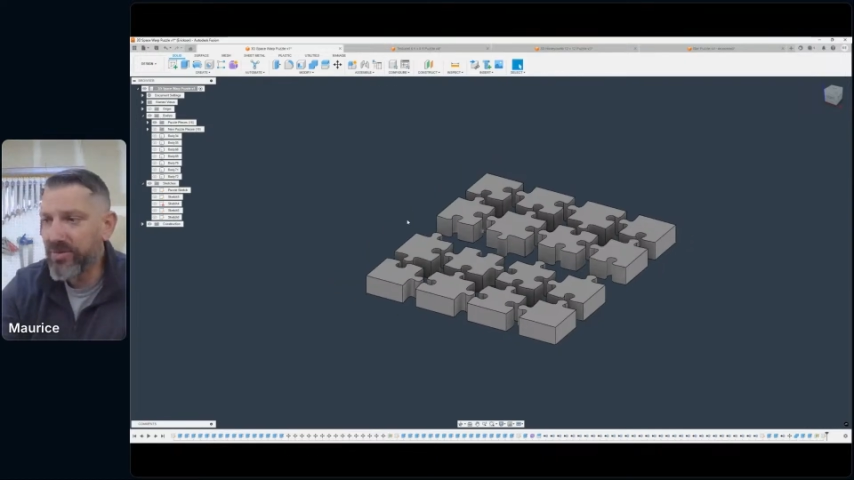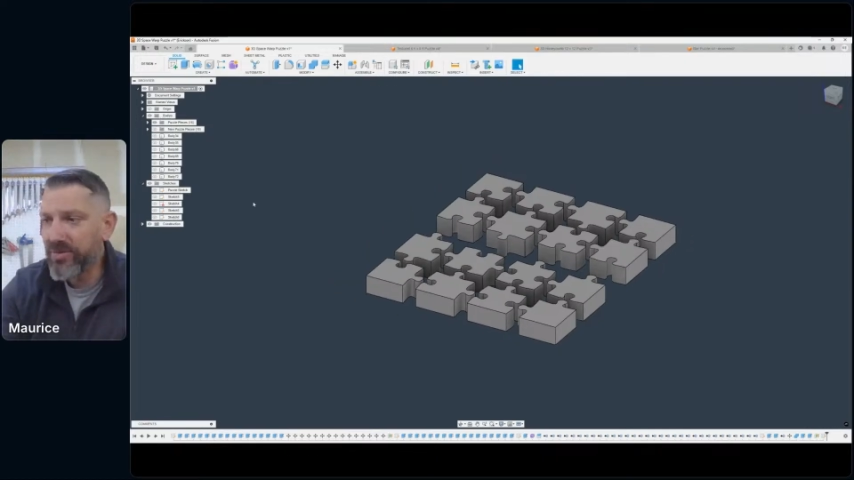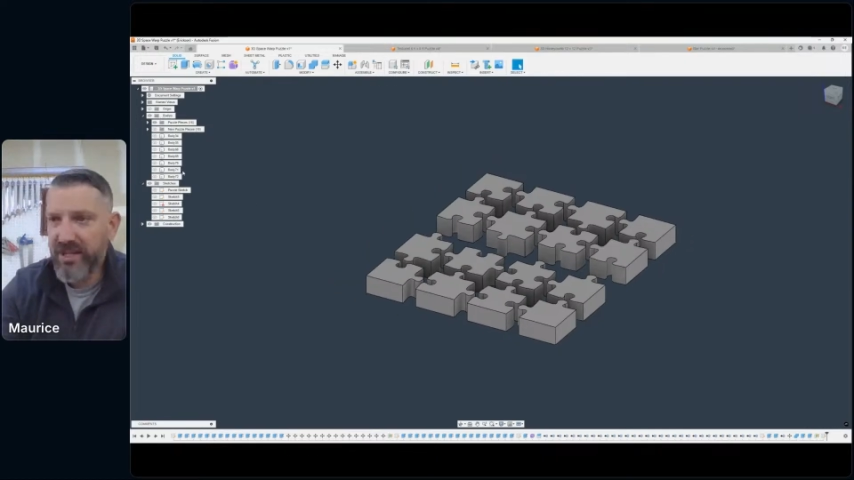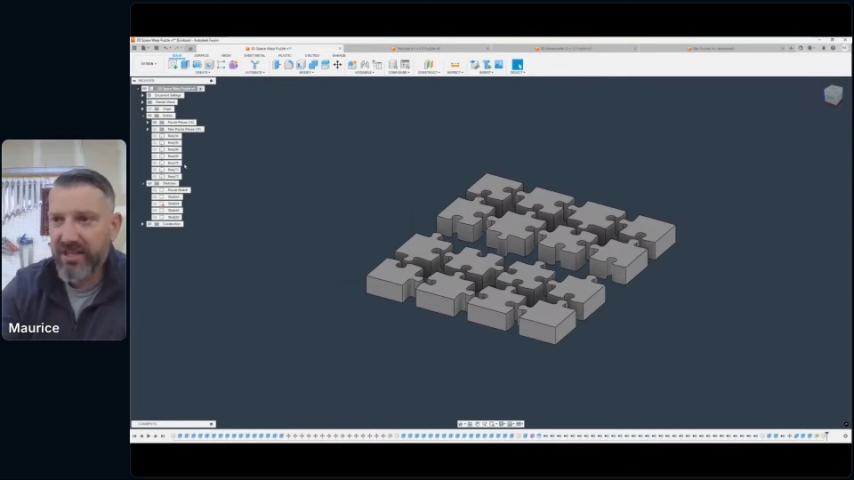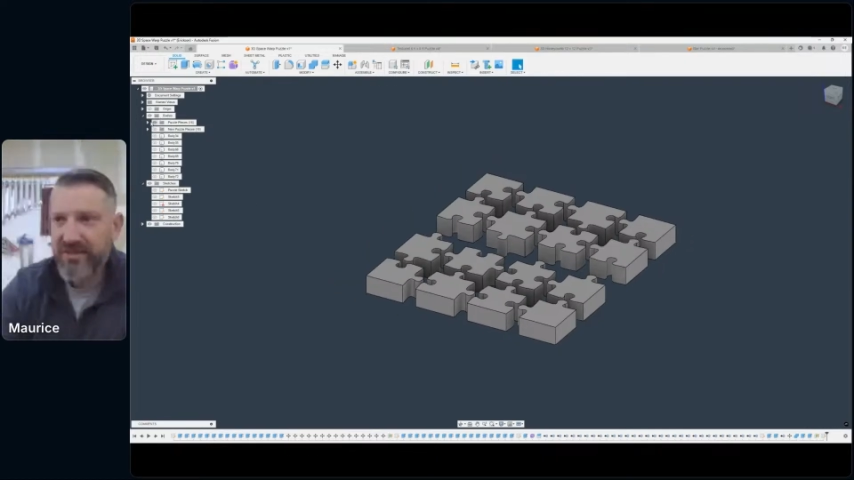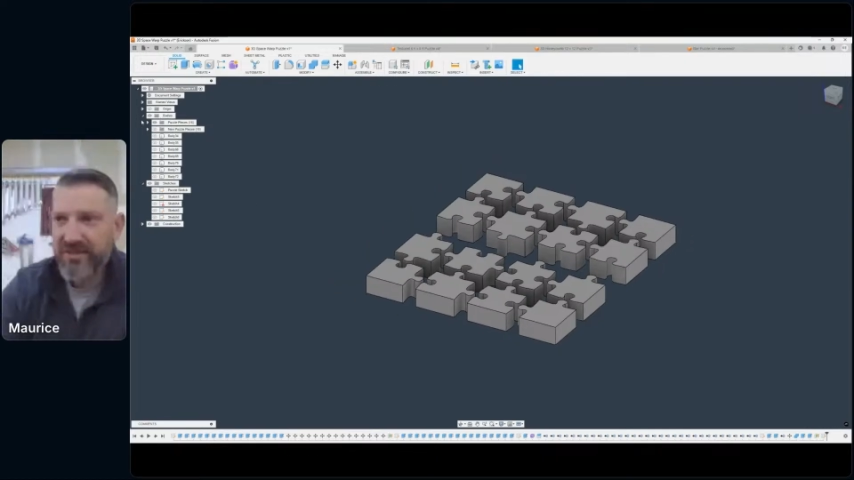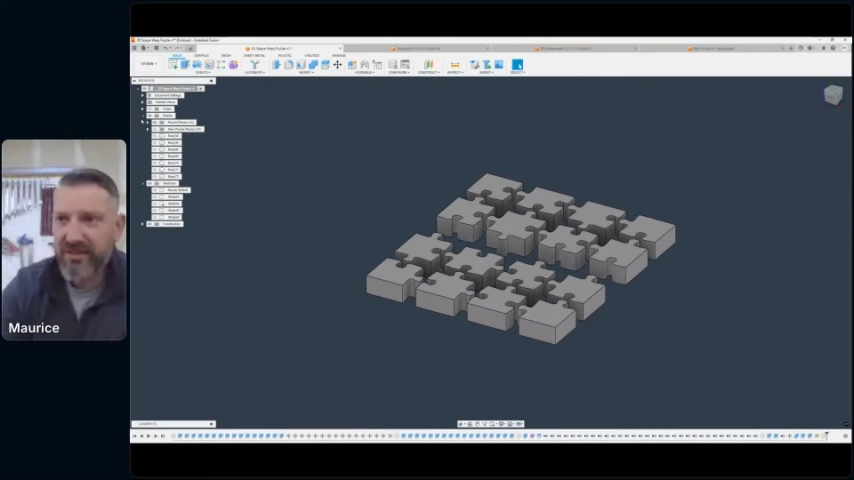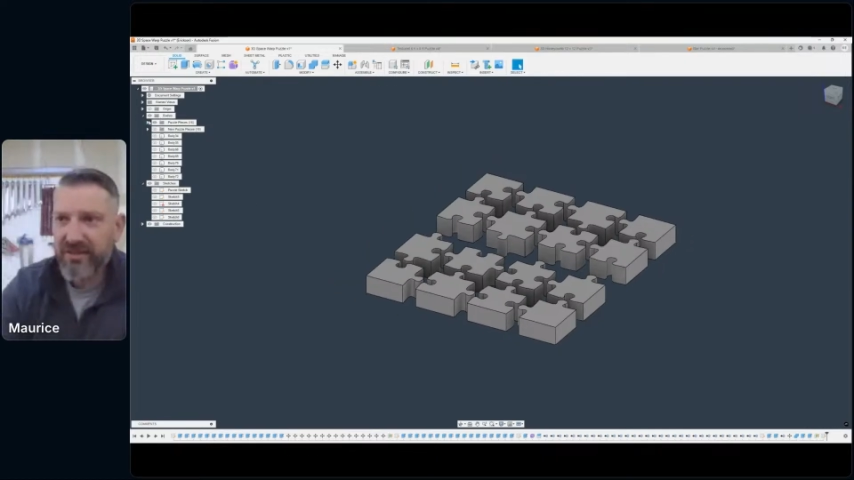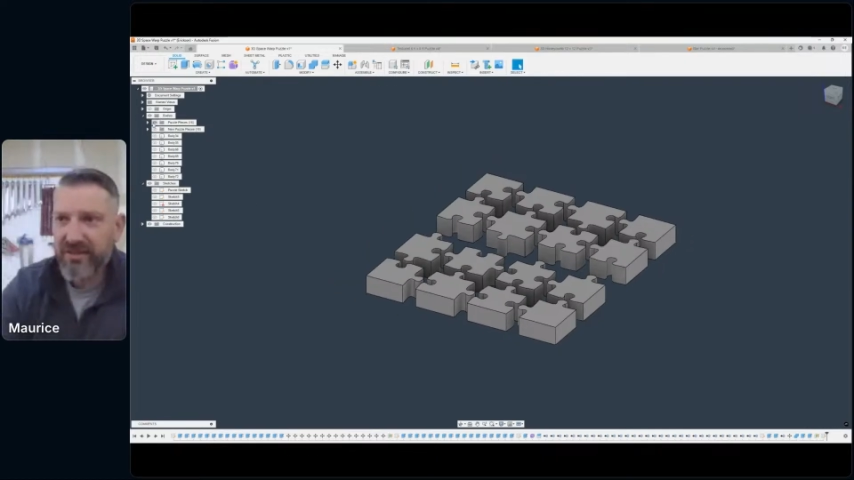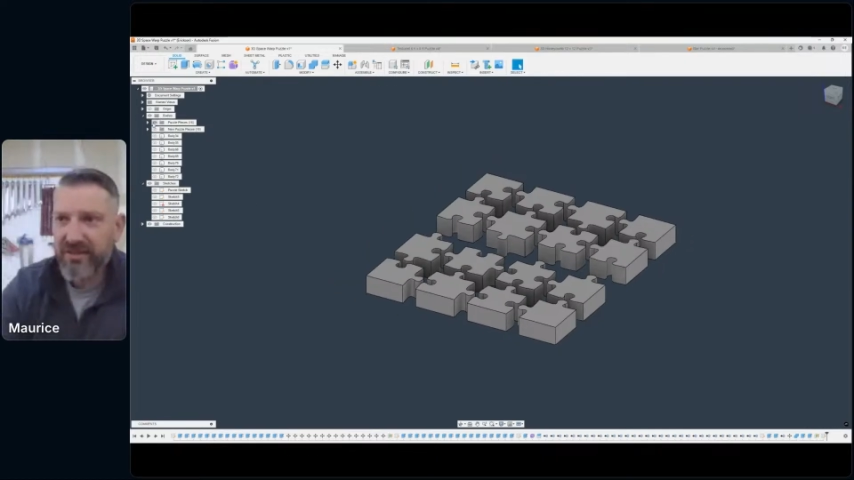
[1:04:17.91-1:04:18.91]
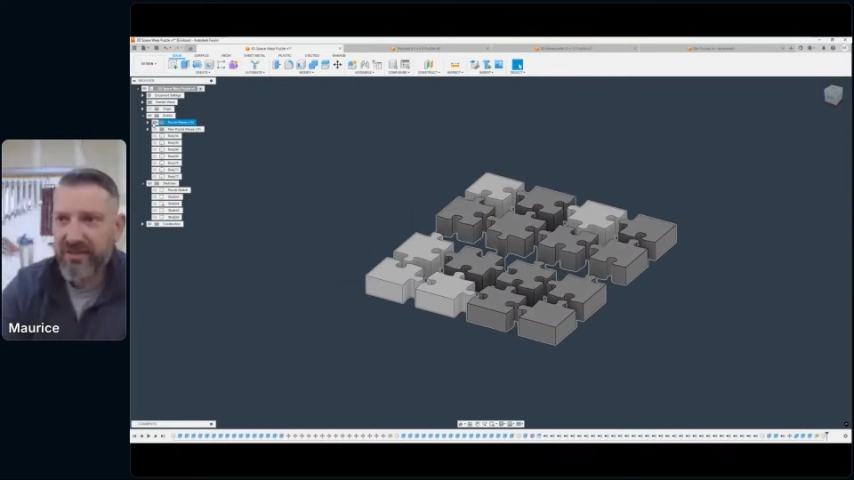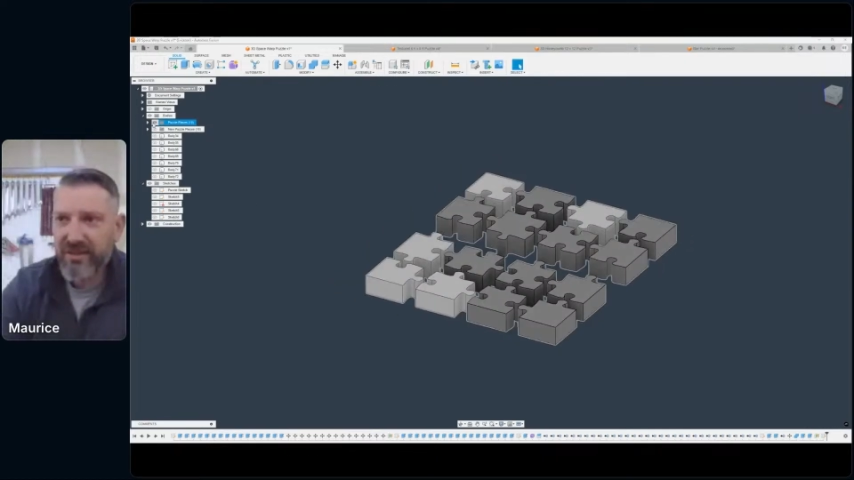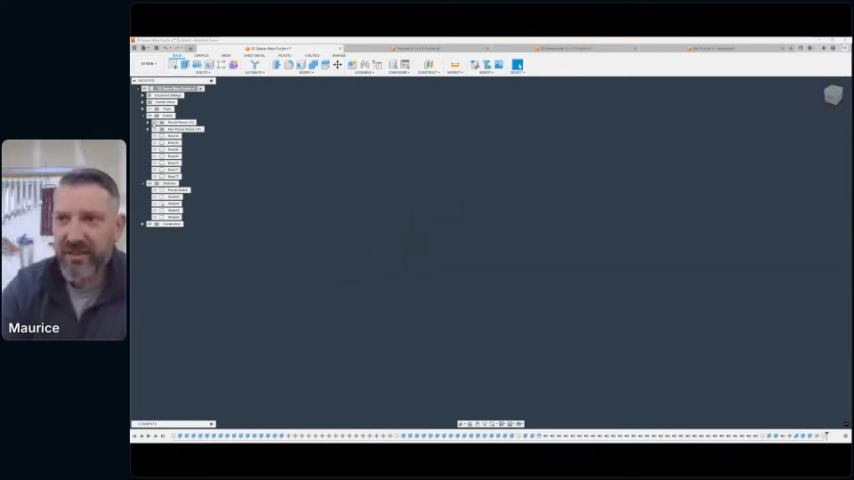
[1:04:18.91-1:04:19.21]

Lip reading: won't use this,